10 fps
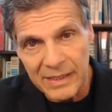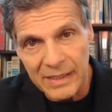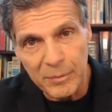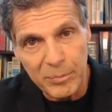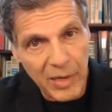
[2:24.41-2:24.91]

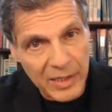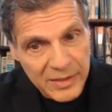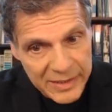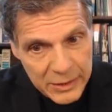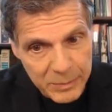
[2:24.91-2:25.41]
in
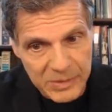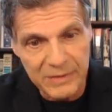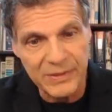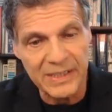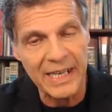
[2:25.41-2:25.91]

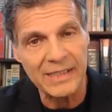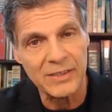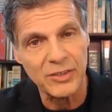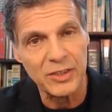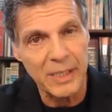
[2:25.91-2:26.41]
prostate-specific
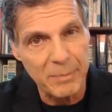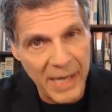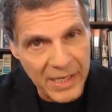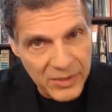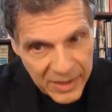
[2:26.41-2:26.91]
antigen,
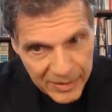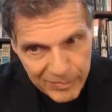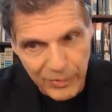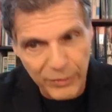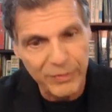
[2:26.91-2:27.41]
hepatocyte
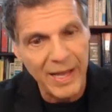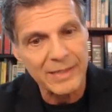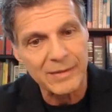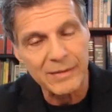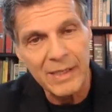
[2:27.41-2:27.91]
growth
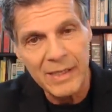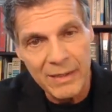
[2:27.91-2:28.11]
factor,